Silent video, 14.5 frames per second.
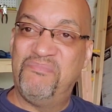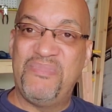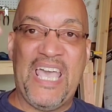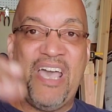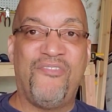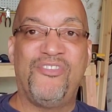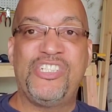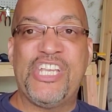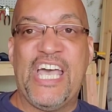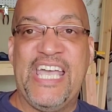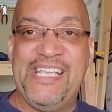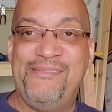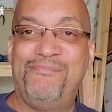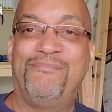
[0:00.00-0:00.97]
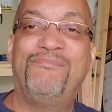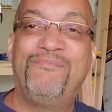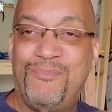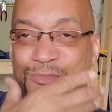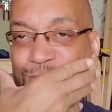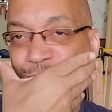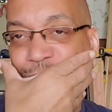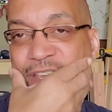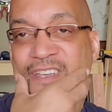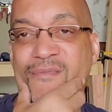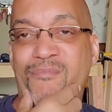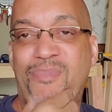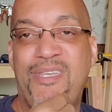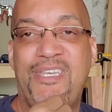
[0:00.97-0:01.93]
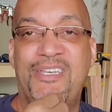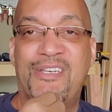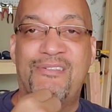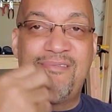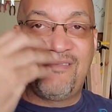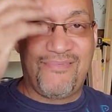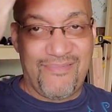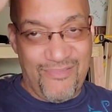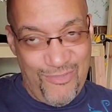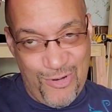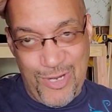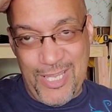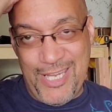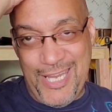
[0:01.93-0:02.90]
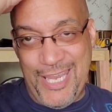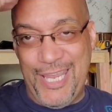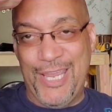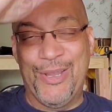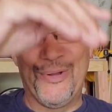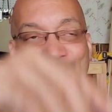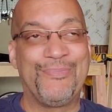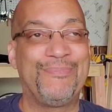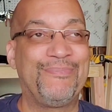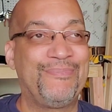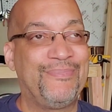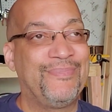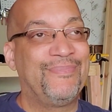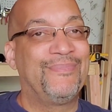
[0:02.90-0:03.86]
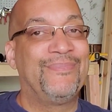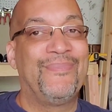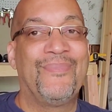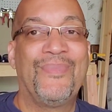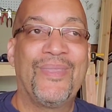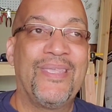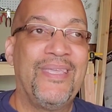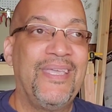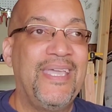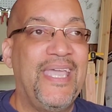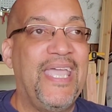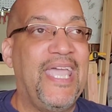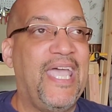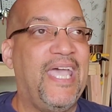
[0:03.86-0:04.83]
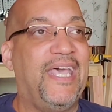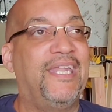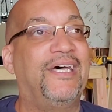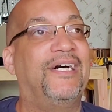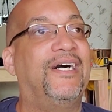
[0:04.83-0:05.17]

average height, red beard, red hair, had